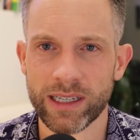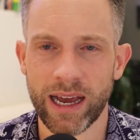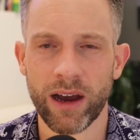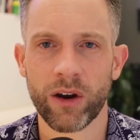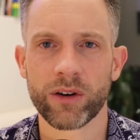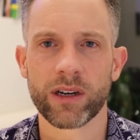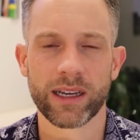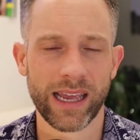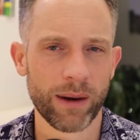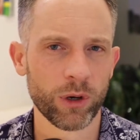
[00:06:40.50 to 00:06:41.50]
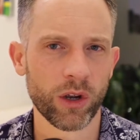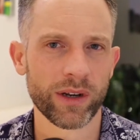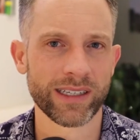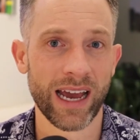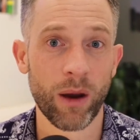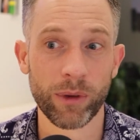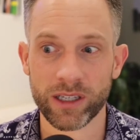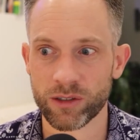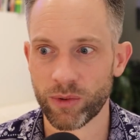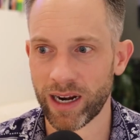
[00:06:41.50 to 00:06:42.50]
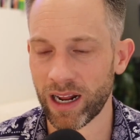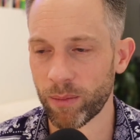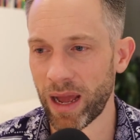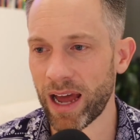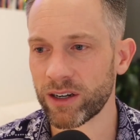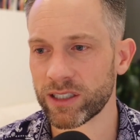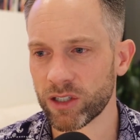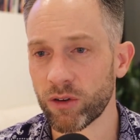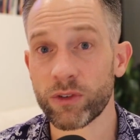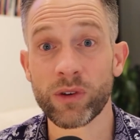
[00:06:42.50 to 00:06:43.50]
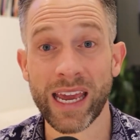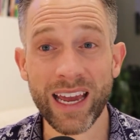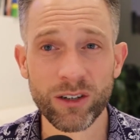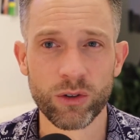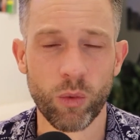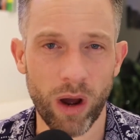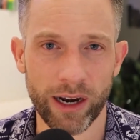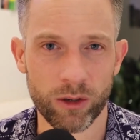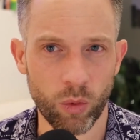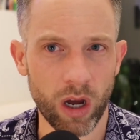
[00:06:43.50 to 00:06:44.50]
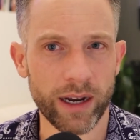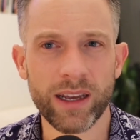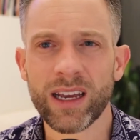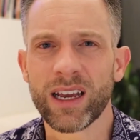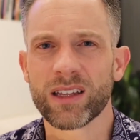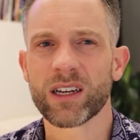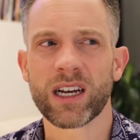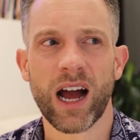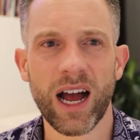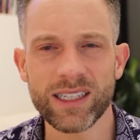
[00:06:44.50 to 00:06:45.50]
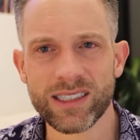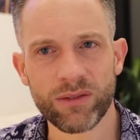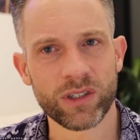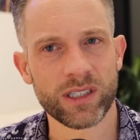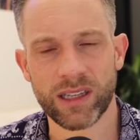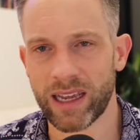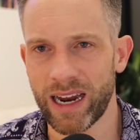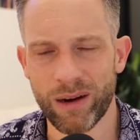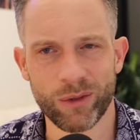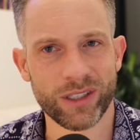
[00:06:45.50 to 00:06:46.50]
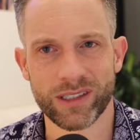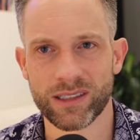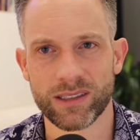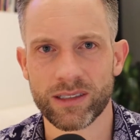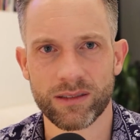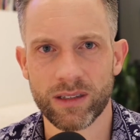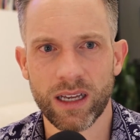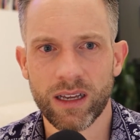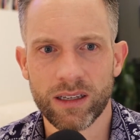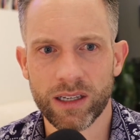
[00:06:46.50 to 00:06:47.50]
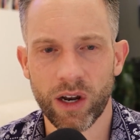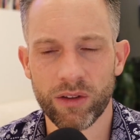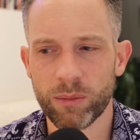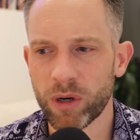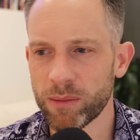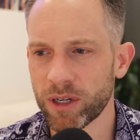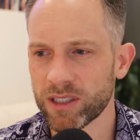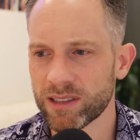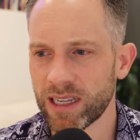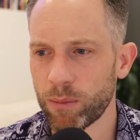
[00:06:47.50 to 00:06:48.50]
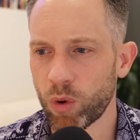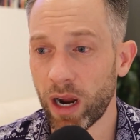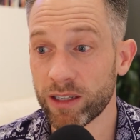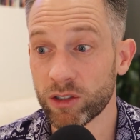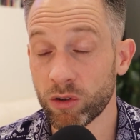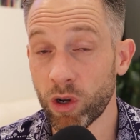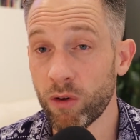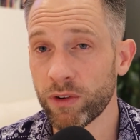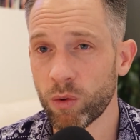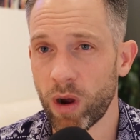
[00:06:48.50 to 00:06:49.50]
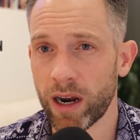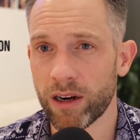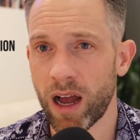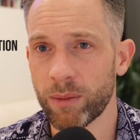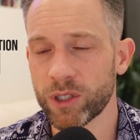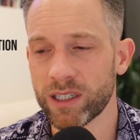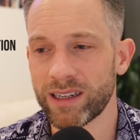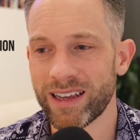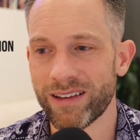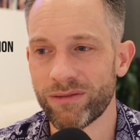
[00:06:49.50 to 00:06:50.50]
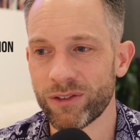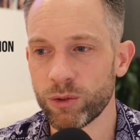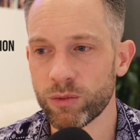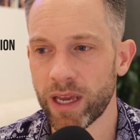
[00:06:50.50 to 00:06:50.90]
down, a camera going down because it ran out of battery. So if you can do the wired one, the cost difference in the cameras is, you know, they're pretty much the same price. So go for the wired option if you